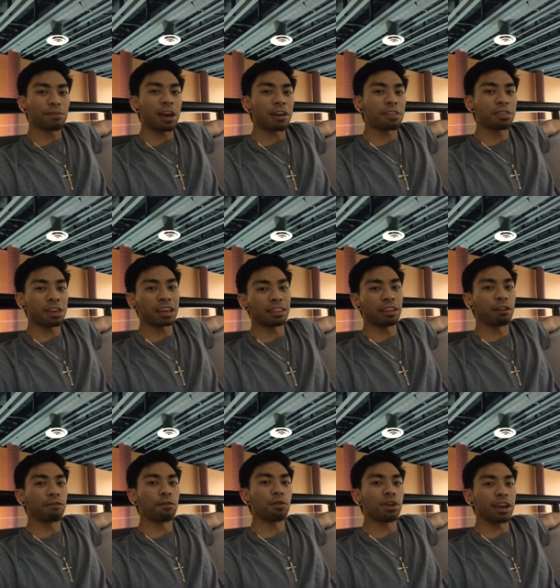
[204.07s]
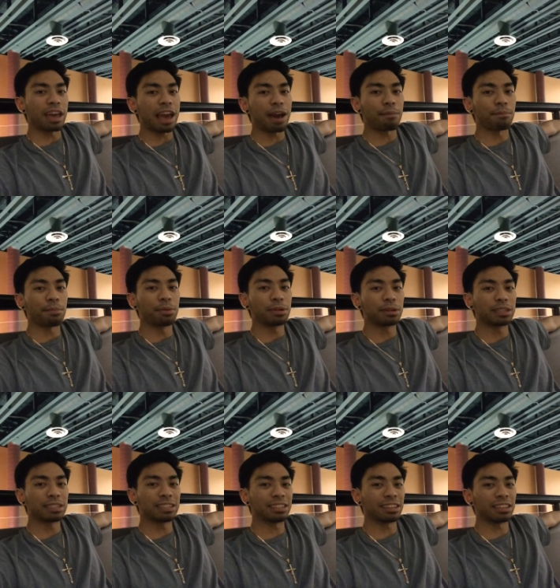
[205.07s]
I think, therefore I am,
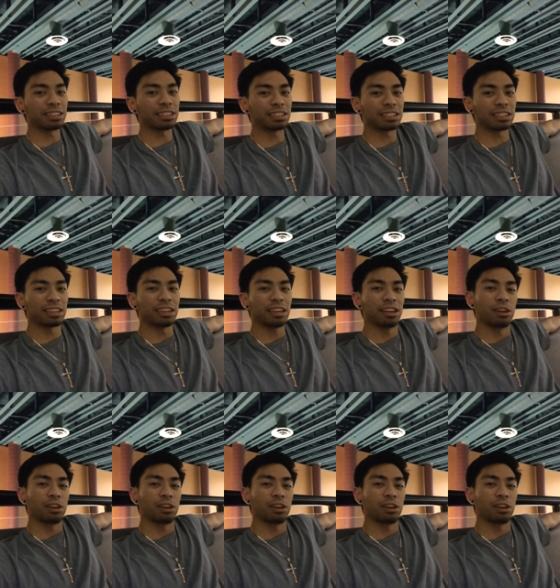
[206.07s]
since